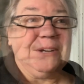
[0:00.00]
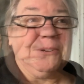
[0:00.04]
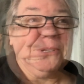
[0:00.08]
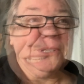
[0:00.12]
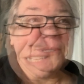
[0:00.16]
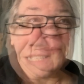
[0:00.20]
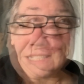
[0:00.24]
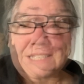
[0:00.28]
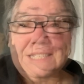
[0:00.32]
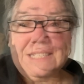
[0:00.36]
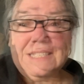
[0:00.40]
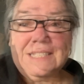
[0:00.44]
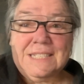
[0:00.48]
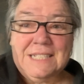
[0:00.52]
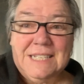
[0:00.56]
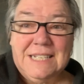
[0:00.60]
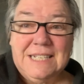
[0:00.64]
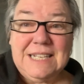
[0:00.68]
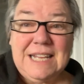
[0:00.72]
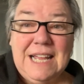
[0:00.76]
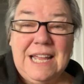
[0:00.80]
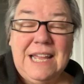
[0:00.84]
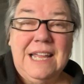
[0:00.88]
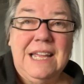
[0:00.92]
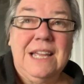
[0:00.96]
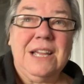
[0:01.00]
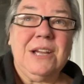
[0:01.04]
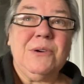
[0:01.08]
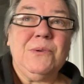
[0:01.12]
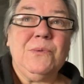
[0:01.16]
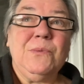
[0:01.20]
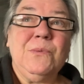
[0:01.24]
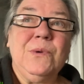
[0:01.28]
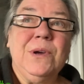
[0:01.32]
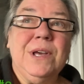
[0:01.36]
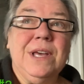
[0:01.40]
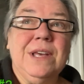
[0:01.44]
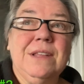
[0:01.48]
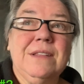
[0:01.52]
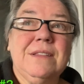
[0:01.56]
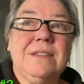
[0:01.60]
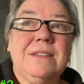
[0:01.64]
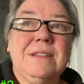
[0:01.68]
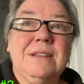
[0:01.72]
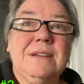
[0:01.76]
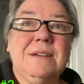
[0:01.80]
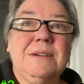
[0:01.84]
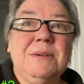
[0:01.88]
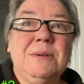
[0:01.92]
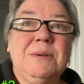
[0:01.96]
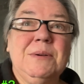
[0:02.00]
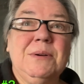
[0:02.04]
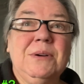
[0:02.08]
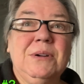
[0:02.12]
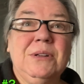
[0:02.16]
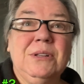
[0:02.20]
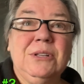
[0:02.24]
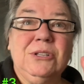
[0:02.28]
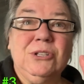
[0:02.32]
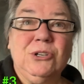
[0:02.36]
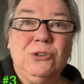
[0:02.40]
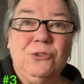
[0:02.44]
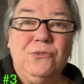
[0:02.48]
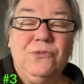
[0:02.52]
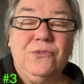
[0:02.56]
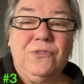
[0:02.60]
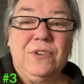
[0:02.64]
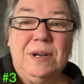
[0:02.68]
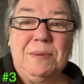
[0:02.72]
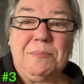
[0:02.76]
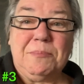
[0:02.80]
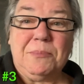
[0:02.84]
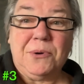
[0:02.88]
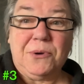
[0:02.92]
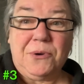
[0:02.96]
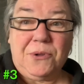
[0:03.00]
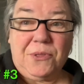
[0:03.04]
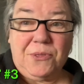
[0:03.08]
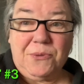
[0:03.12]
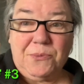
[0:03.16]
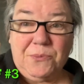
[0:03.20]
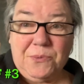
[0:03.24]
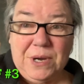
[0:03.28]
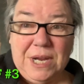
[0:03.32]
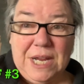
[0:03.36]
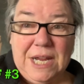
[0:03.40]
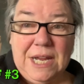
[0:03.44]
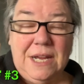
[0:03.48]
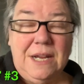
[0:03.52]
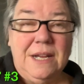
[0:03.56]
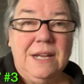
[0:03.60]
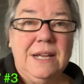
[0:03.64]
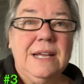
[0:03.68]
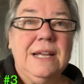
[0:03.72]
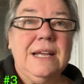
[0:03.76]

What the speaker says: That takes us today with loaf number 3.